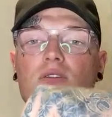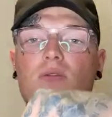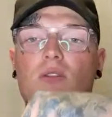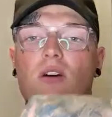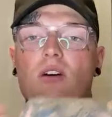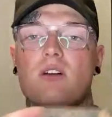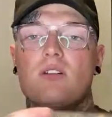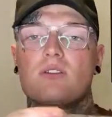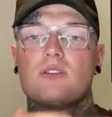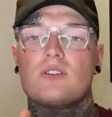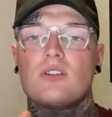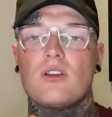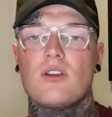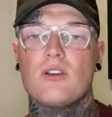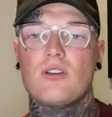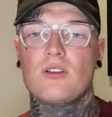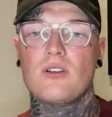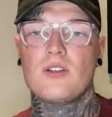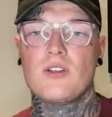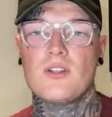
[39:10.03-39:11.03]
well.
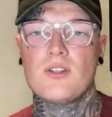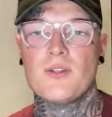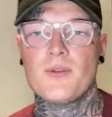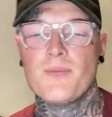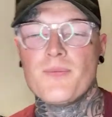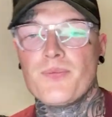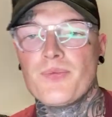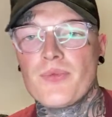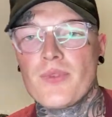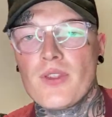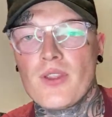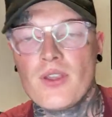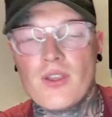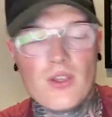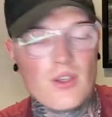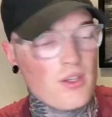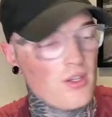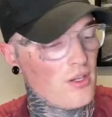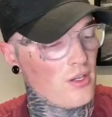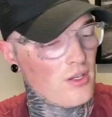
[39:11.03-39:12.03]
So
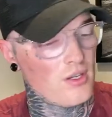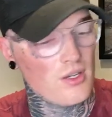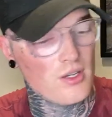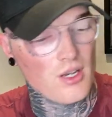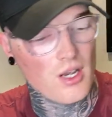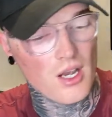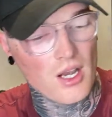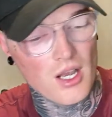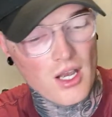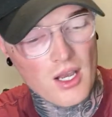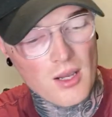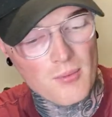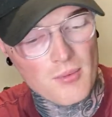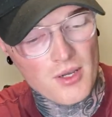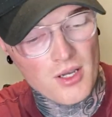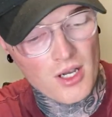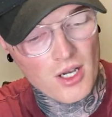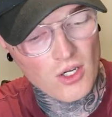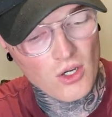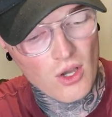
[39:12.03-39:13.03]
a
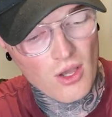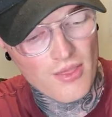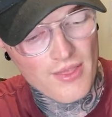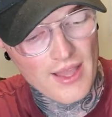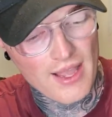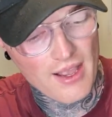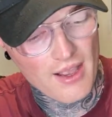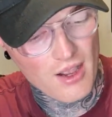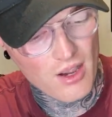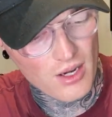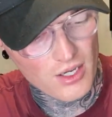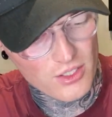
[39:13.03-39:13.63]
lot of that I